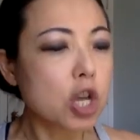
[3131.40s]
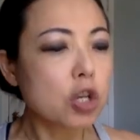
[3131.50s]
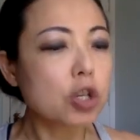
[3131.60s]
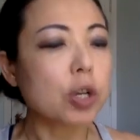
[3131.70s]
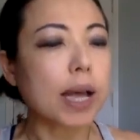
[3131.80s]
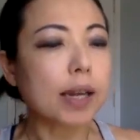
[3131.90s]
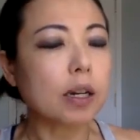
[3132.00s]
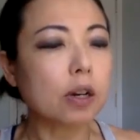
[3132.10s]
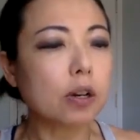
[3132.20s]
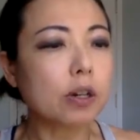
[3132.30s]
To
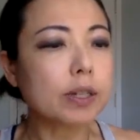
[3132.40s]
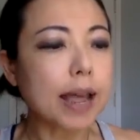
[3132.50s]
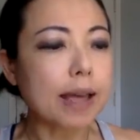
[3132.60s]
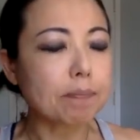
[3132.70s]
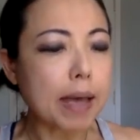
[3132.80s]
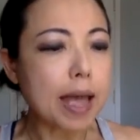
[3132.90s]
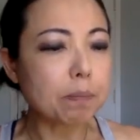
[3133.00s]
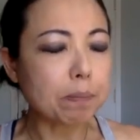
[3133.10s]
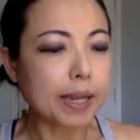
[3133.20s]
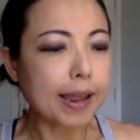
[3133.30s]
unlearn that bad
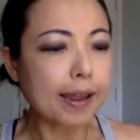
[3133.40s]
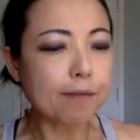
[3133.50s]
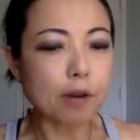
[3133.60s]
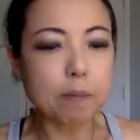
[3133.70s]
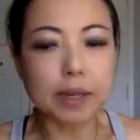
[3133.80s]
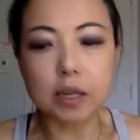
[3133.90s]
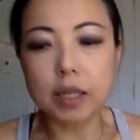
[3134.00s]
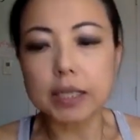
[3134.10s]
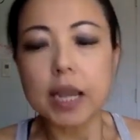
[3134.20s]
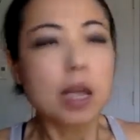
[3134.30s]
behavior,
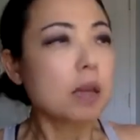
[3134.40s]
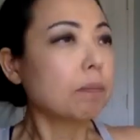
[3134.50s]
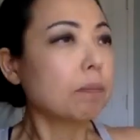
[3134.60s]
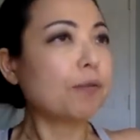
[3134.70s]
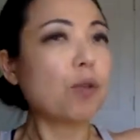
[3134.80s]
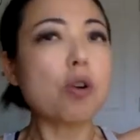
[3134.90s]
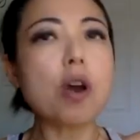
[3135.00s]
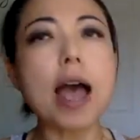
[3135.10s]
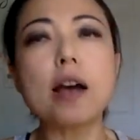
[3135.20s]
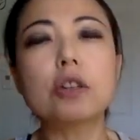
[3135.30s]
because before
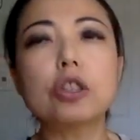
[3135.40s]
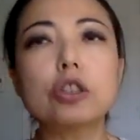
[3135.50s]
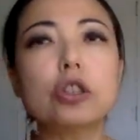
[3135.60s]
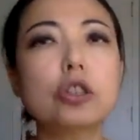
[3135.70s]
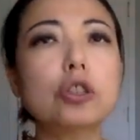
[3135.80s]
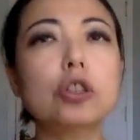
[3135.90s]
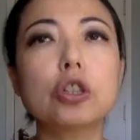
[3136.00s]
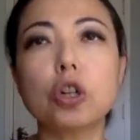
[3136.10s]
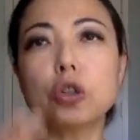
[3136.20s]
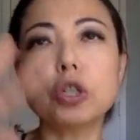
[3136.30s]
I'll just used to
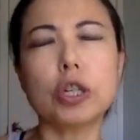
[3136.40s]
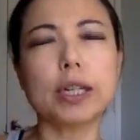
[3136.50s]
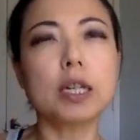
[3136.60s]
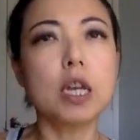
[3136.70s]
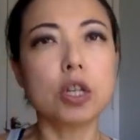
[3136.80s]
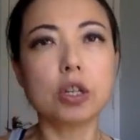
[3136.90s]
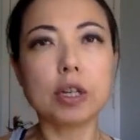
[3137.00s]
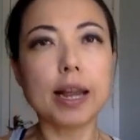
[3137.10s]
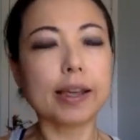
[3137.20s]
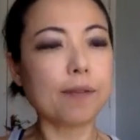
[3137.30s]
go to
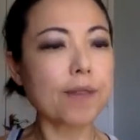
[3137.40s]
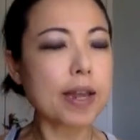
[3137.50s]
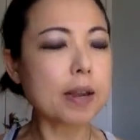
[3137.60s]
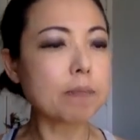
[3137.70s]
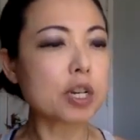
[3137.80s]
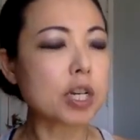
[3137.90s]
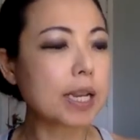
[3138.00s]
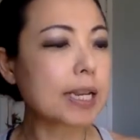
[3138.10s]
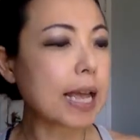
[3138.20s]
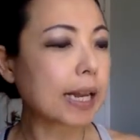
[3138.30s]
like a vending
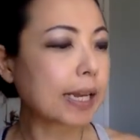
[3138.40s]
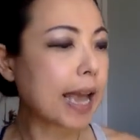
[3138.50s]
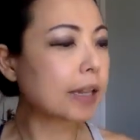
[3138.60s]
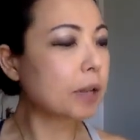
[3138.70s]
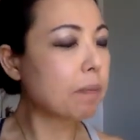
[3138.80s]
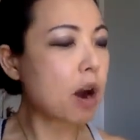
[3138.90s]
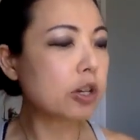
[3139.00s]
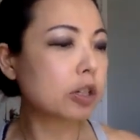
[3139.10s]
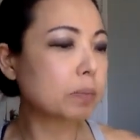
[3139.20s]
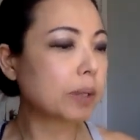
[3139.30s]
machine, get a candy bar
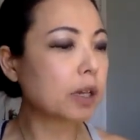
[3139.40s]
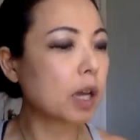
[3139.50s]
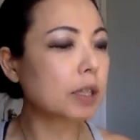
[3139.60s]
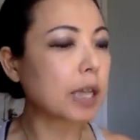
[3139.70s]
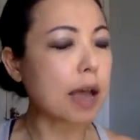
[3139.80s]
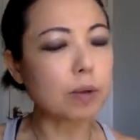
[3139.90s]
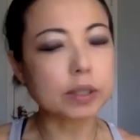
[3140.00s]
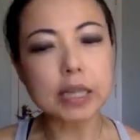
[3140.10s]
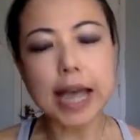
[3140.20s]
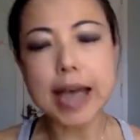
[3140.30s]
just because I was
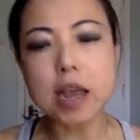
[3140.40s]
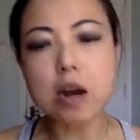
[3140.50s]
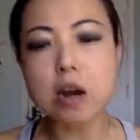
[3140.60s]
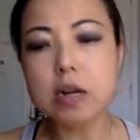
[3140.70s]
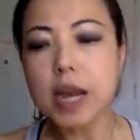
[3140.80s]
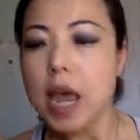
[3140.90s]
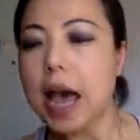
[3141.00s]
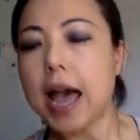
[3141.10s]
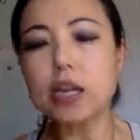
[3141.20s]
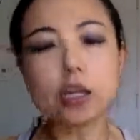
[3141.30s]
tired.
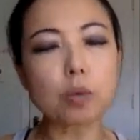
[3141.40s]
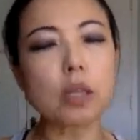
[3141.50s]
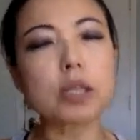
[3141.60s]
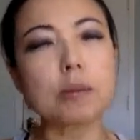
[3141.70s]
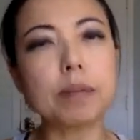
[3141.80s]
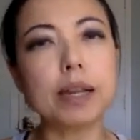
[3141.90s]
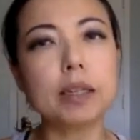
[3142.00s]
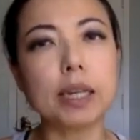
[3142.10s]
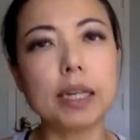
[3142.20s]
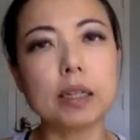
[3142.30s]
I just want something